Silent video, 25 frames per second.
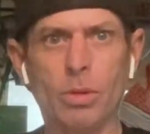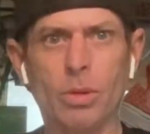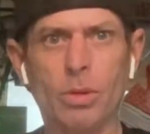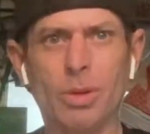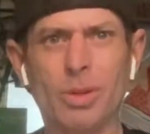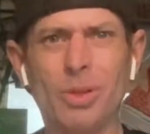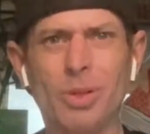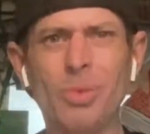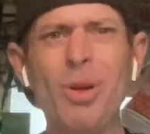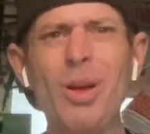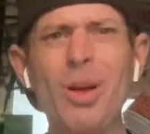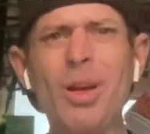
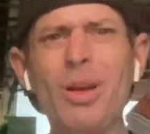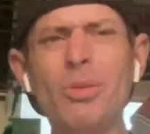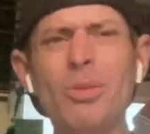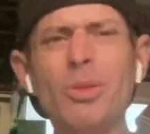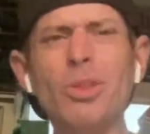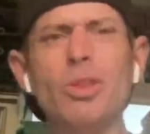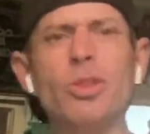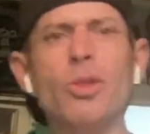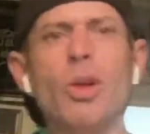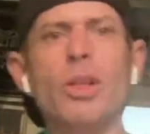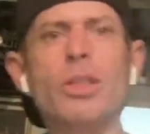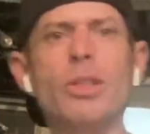So what is
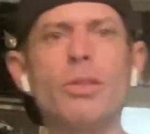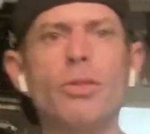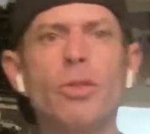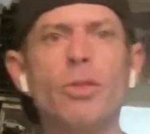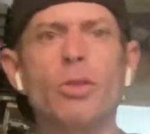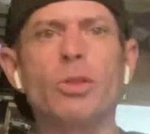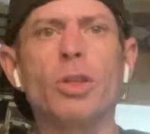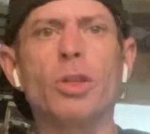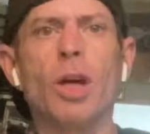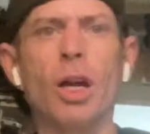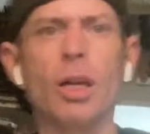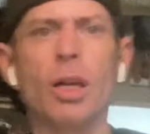crazy fool
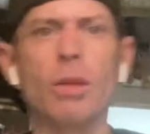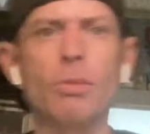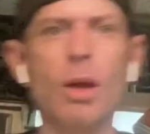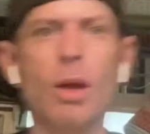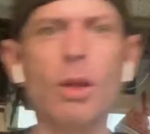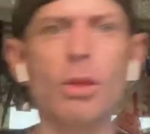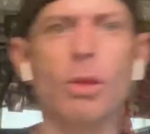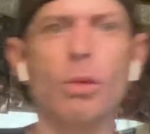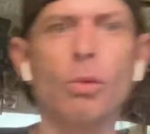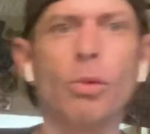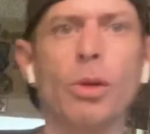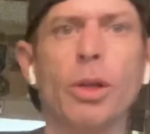talking
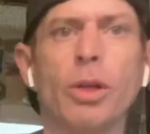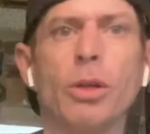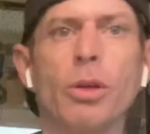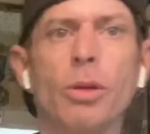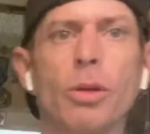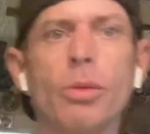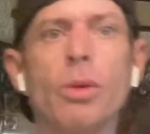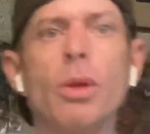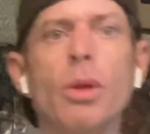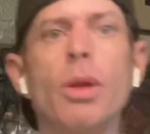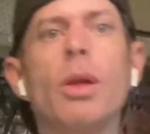about the redo?